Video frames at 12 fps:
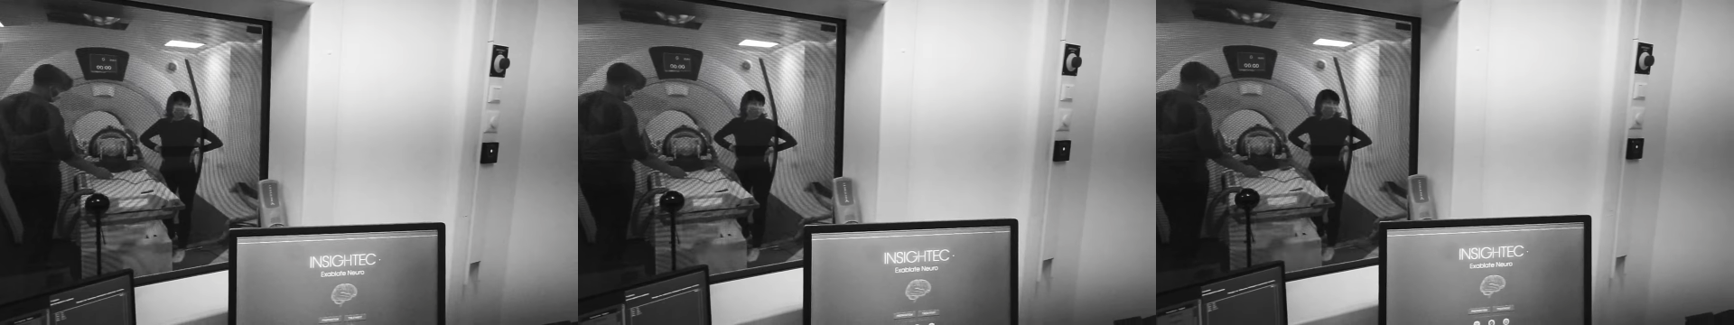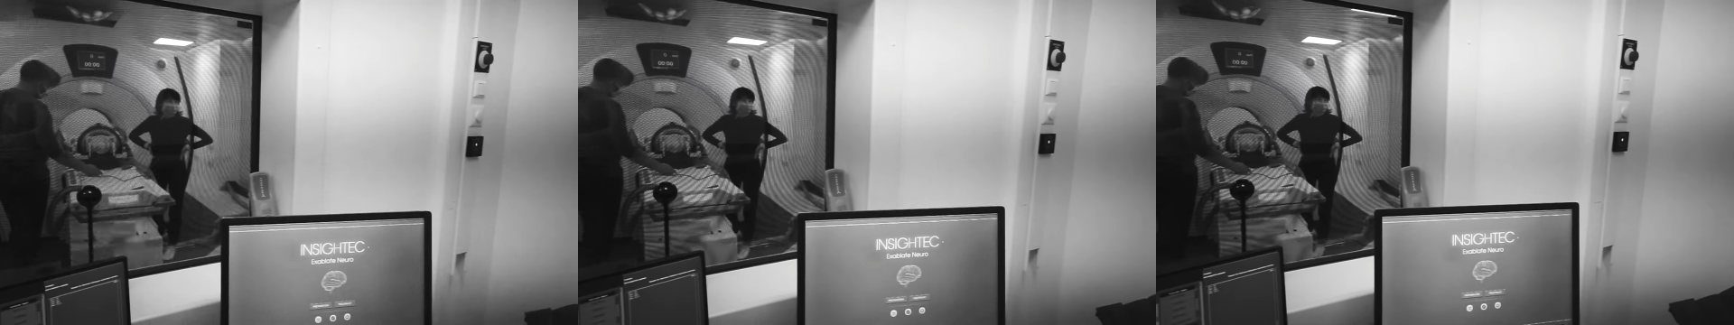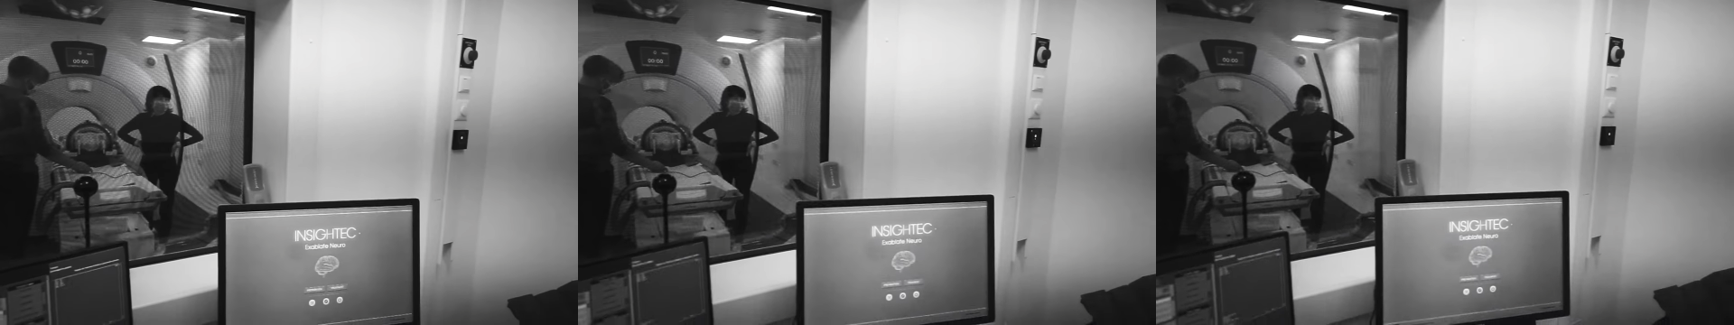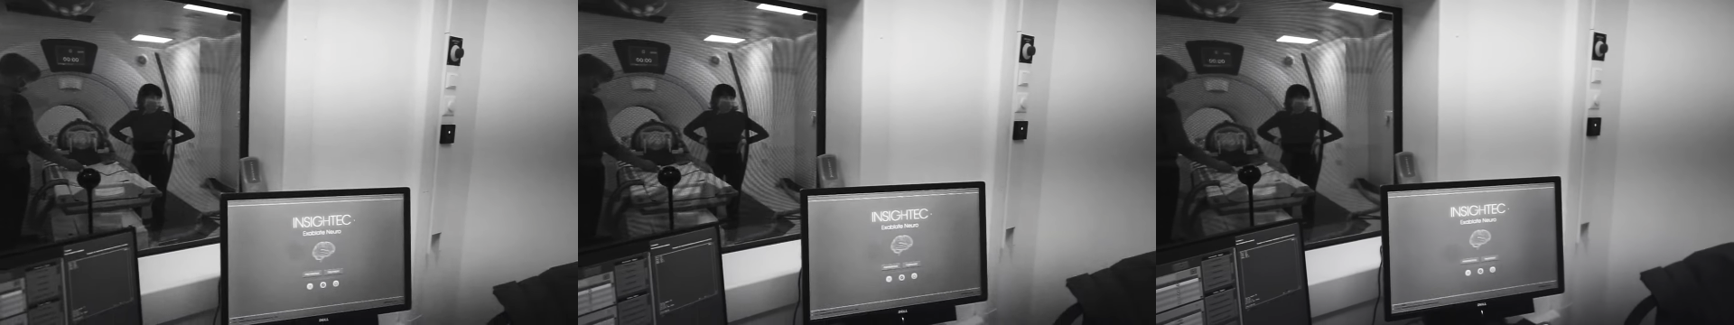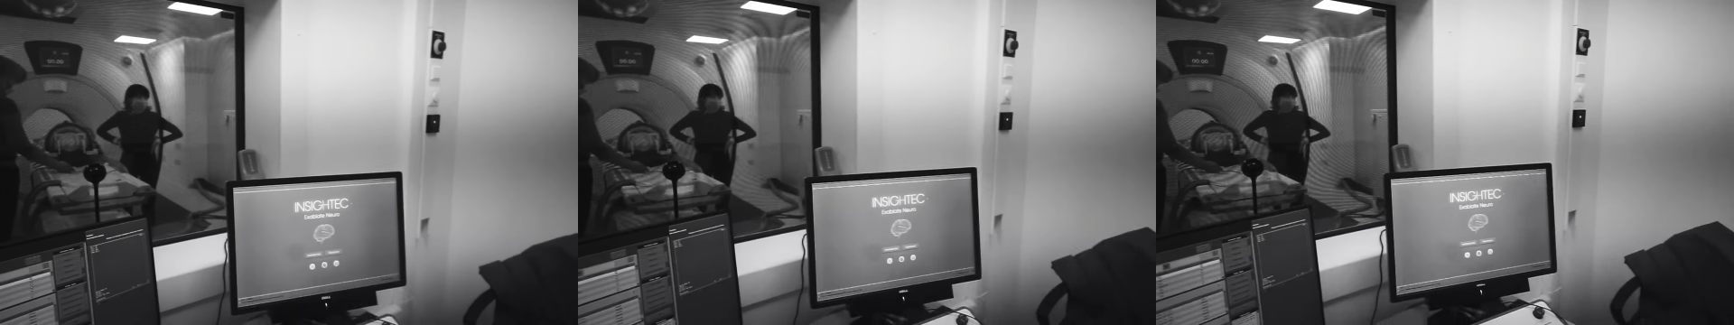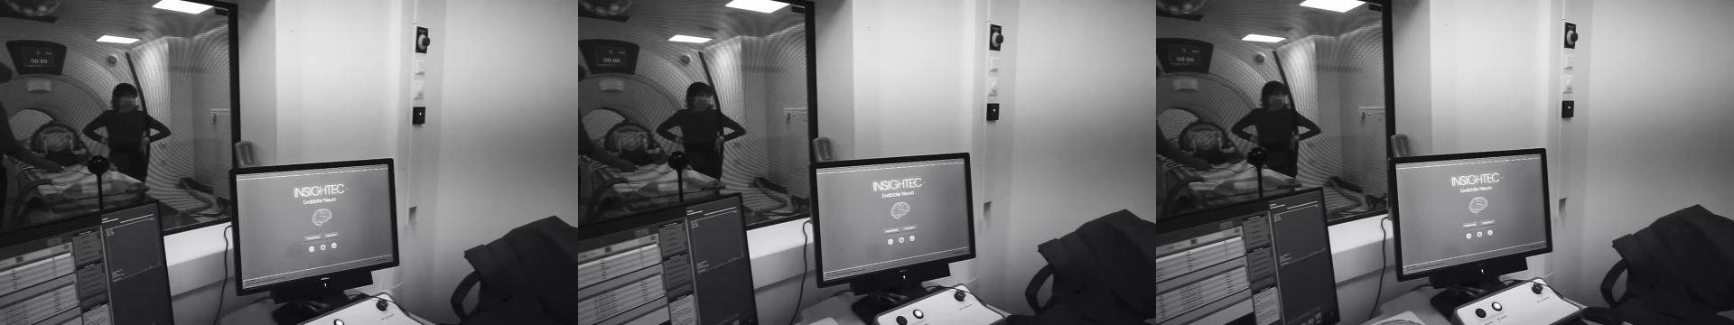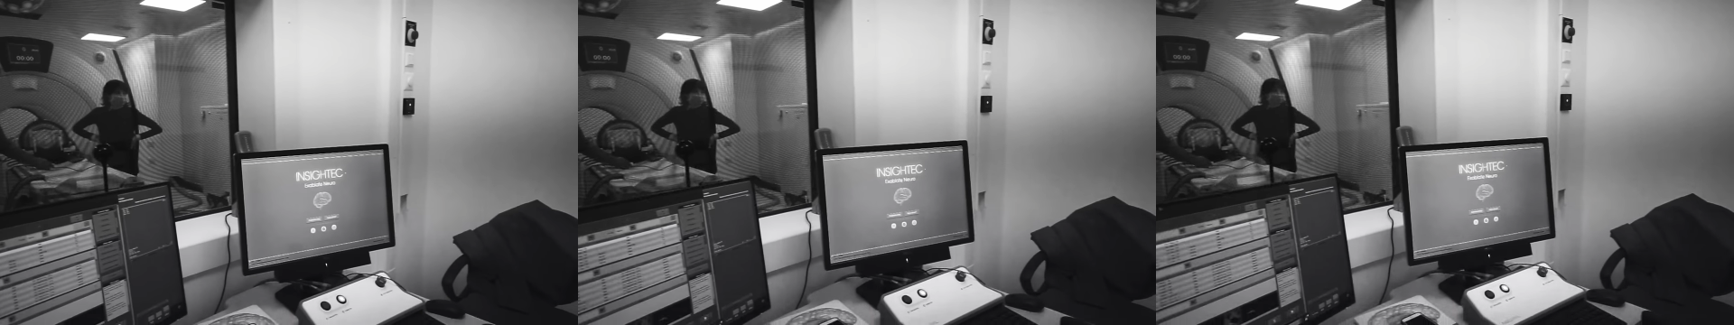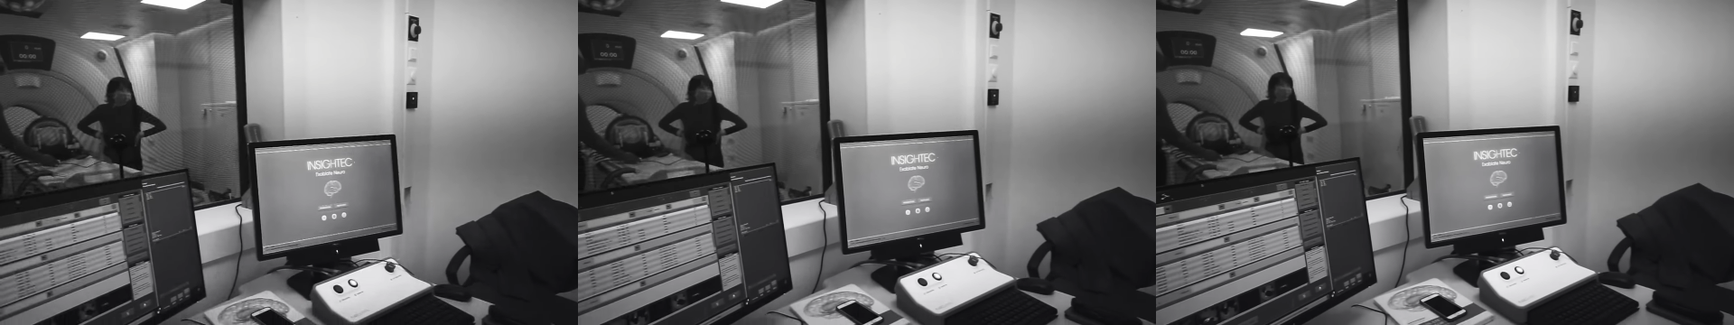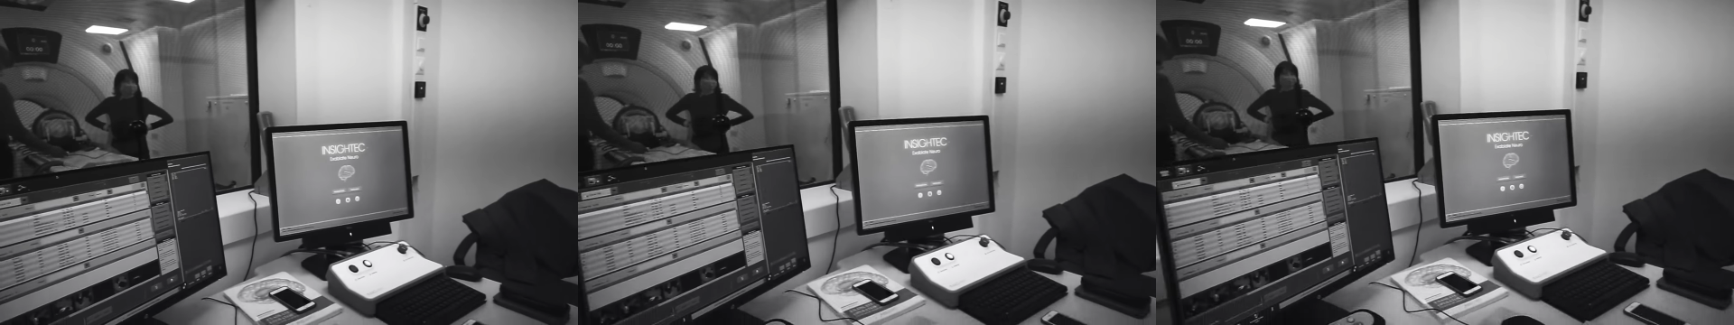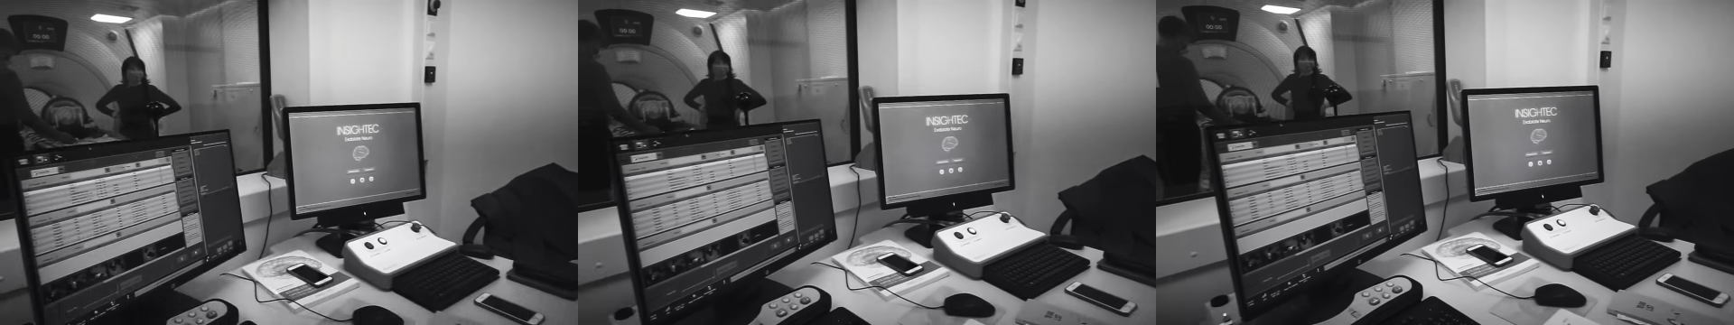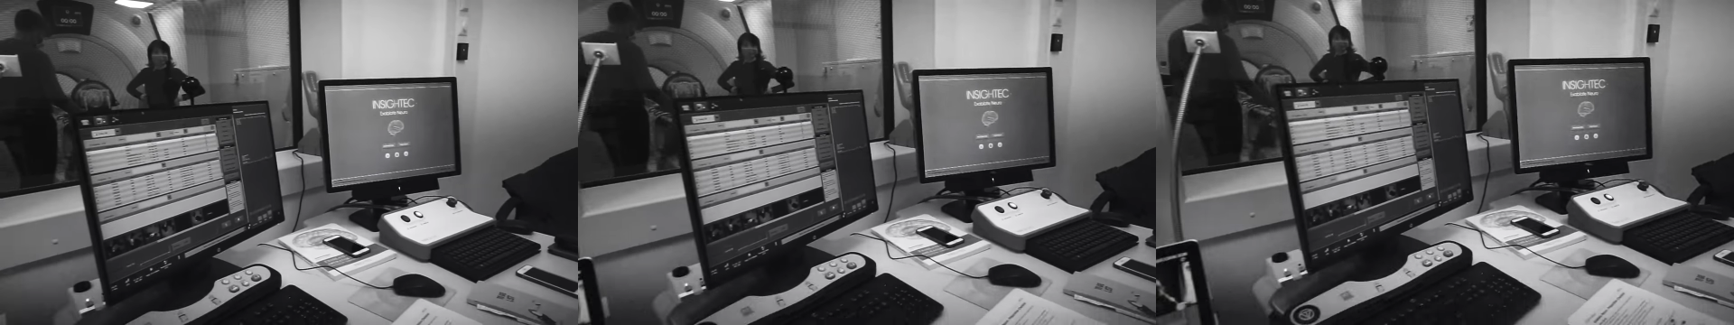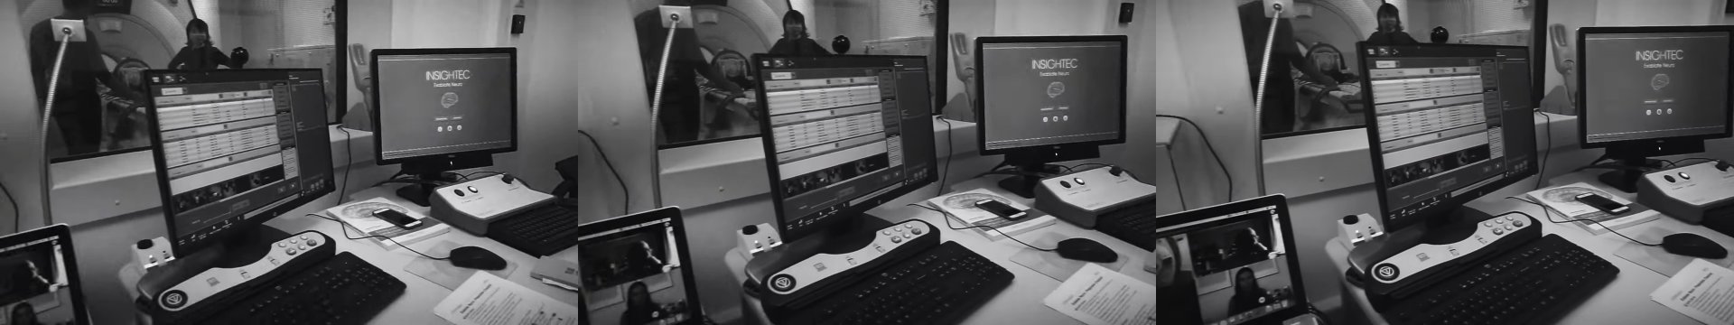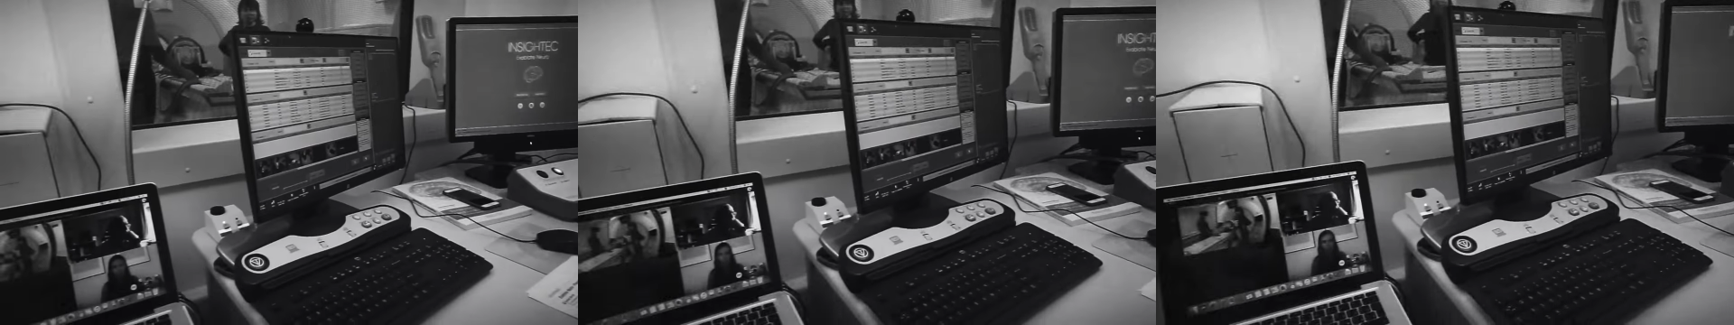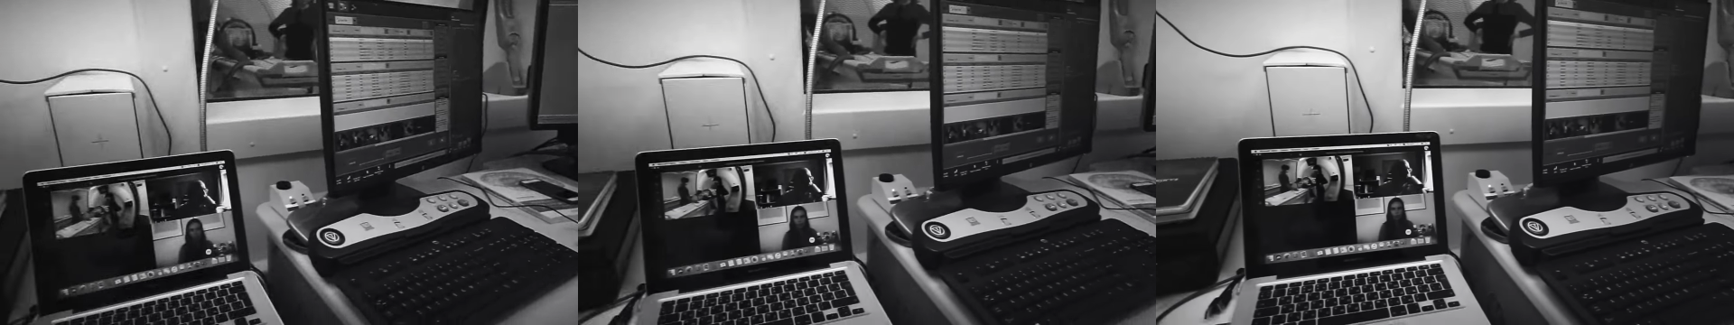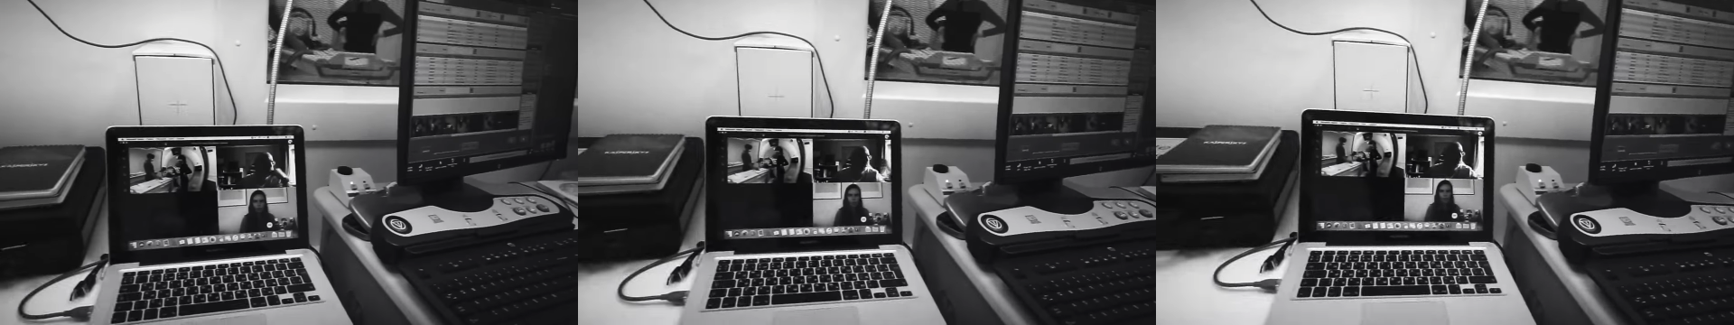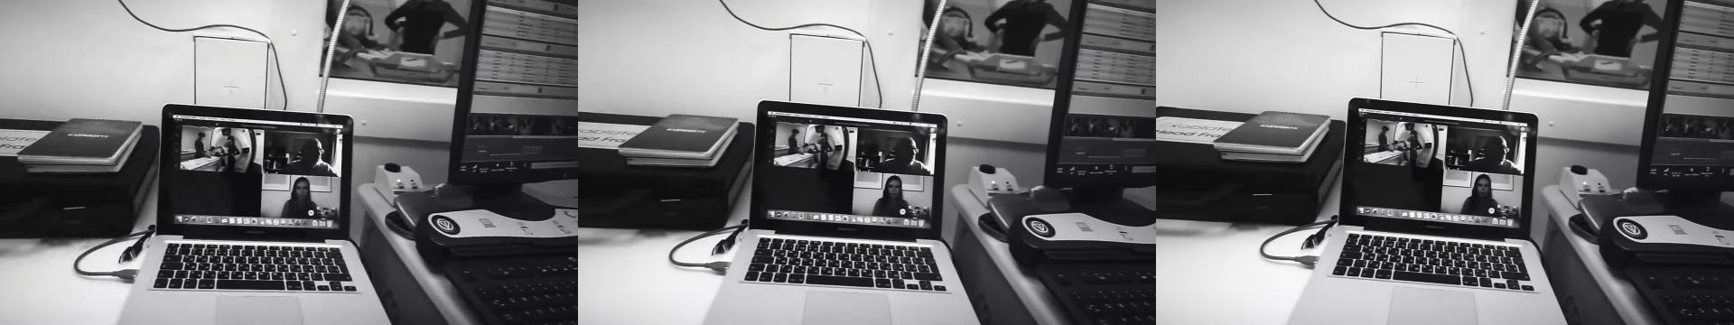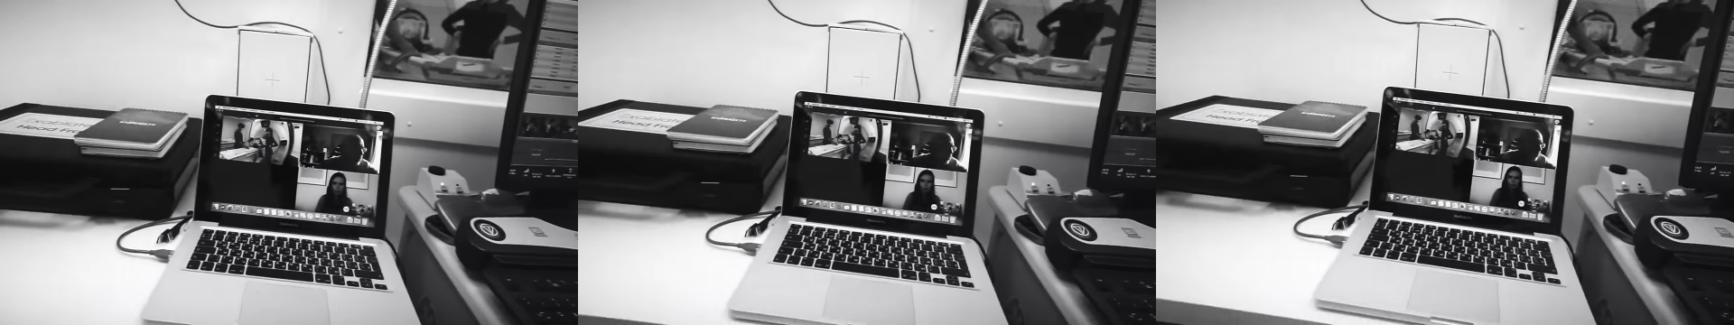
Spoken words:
Nobody's mouth can be seen.